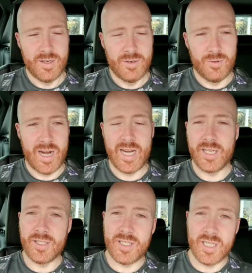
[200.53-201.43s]

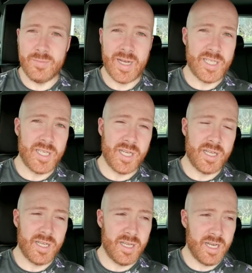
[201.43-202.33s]
ratings in the
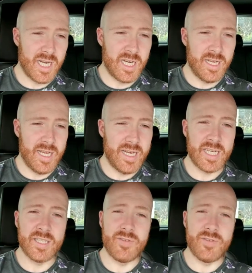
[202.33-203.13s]
basic index